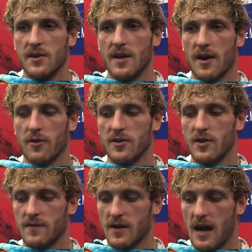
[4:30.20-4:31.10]
not only do you
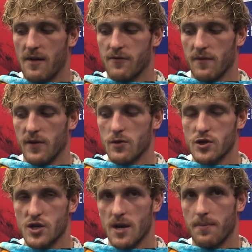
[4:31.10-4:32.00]
have to account for
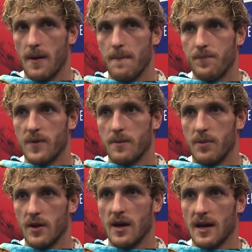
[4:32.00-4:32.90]
viewership,
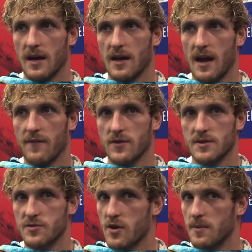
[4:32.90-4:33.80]
but you got to account for
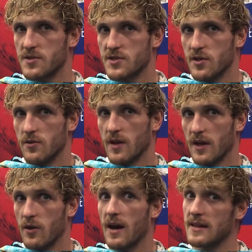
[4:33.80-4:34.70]
subscriptions too. Like
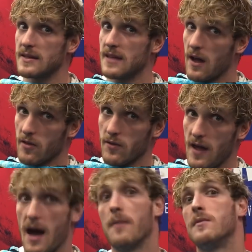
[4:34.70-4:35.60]
you got to download the
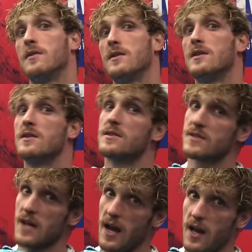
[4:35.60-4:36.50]
app,
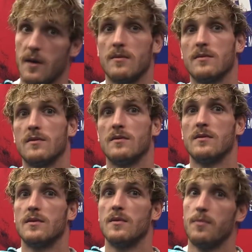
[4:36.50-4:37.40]
sign up,
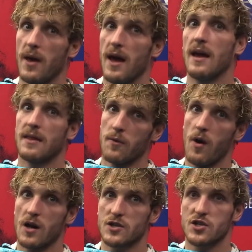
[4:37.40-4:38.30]
pay, and then
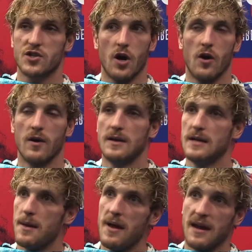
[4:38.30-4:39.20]
watch. So,
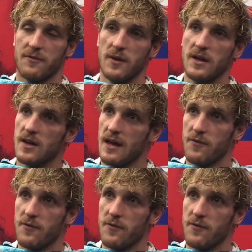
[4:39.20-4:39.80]
man, if we could